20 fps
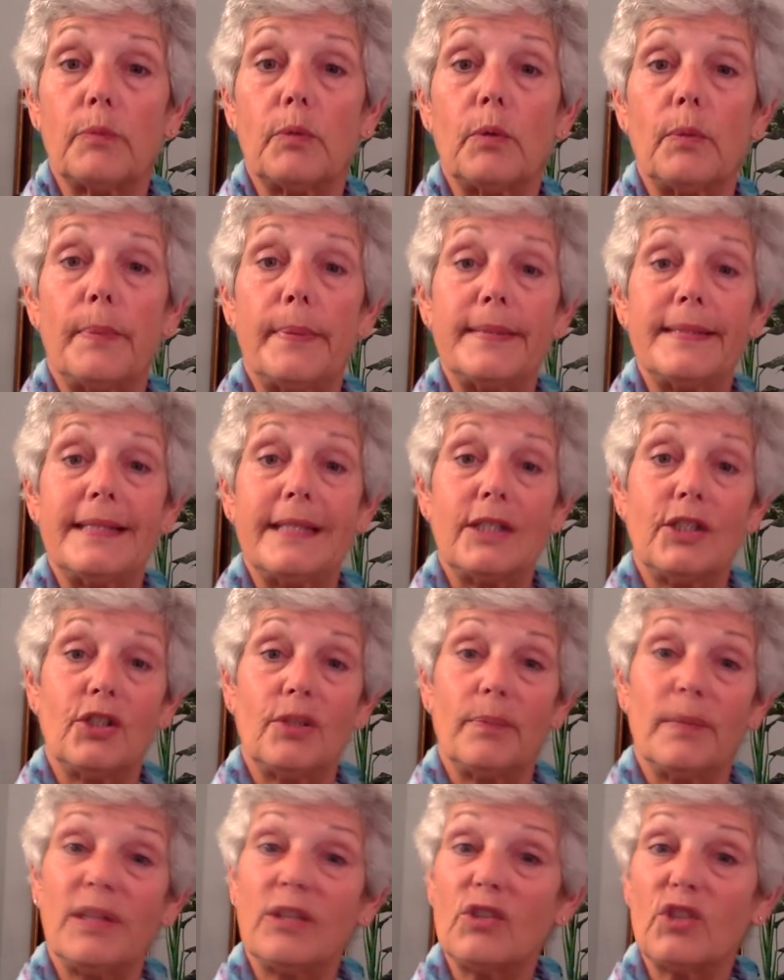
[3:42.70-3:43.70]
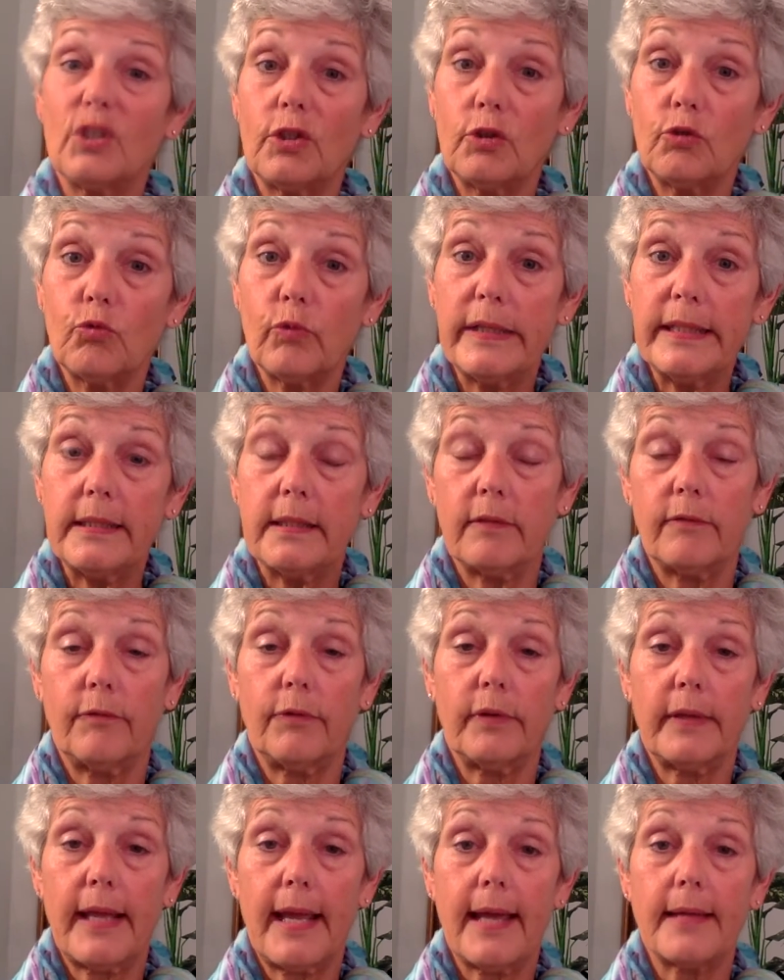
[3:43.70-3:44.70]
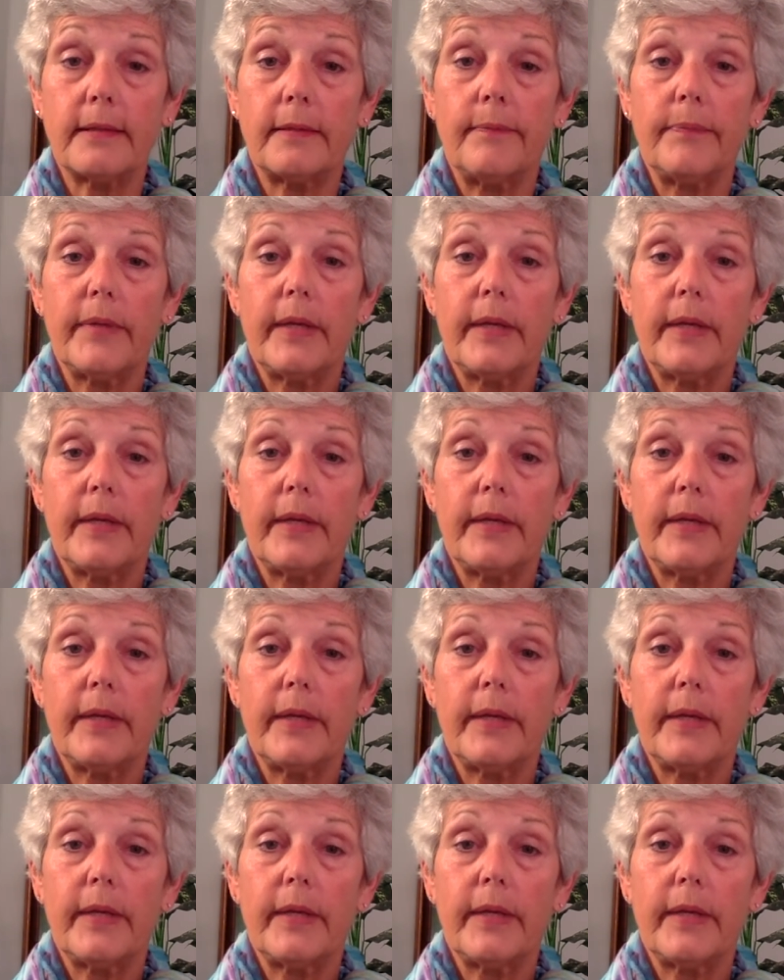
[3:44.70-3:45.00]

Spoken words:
position, but there's a good reason for that.